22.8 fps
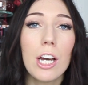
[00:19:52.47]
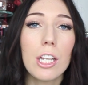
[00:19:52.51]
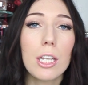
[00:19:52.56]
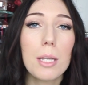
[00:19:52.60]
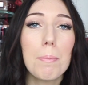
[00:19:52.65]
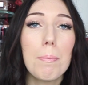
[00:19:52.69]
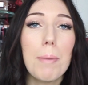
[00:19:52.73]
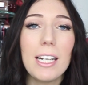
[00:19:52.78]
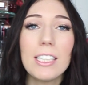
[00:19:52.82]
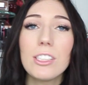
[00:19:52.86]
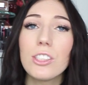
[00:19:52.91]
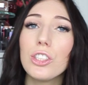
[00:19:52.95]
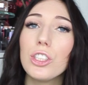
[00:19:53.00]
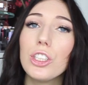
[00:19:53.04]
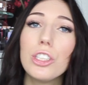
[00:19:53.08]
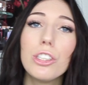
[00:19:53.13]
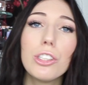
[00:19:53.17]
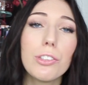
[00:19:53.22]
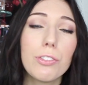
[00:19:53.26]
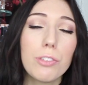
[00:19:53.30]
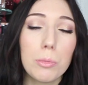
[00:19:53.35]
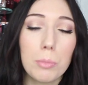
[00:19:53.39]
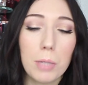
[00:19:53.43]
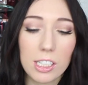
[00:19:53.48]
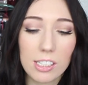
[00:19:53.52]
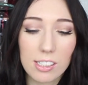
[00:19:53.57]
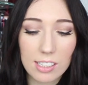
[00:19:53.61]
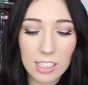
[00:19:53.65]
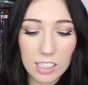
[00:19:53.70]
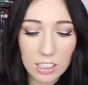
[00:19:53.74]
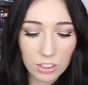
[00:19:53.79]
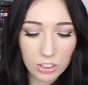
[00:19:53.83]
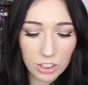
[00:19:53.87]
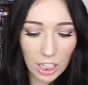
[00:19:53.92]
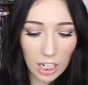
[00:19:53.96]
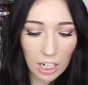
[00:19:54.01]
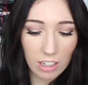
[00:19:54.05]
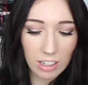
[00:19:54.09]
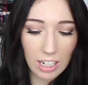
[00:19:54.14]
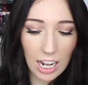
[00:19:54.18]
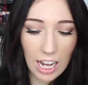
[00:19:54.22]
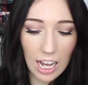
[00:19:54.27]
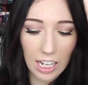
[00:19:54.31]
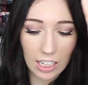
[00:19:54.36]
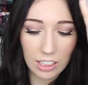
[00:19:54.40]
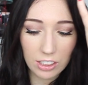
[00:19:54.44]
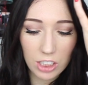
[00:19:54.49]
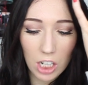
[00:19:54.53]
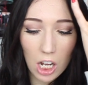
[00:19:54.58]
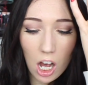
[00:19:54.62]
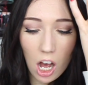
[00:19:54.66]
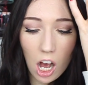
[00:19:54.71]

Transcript: the best nude for my skin tone, and